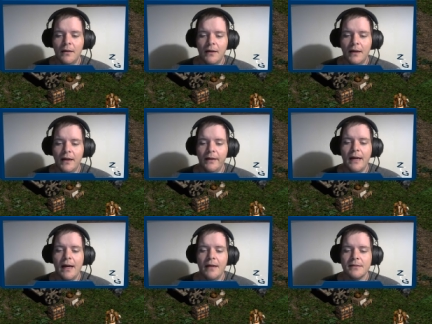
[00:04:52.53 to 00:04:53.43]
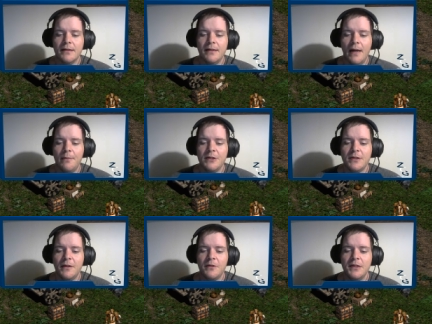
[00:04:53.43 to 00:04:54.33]
and gains damage
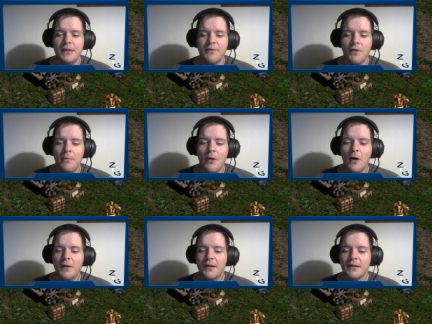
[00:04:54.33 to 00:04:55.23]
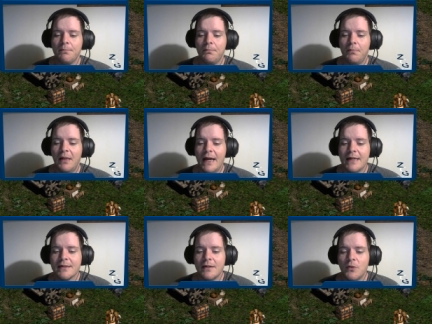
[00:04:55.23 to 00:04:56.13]
synergies from Arctic
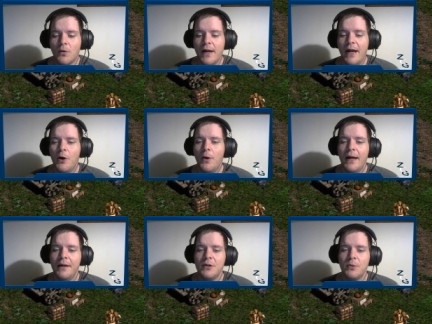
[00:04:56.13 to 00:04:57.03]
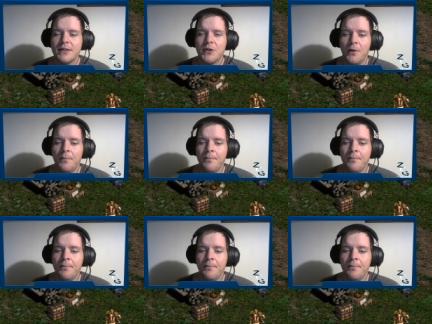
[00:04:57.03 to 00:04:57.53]
Blast, Tornado, and Twister.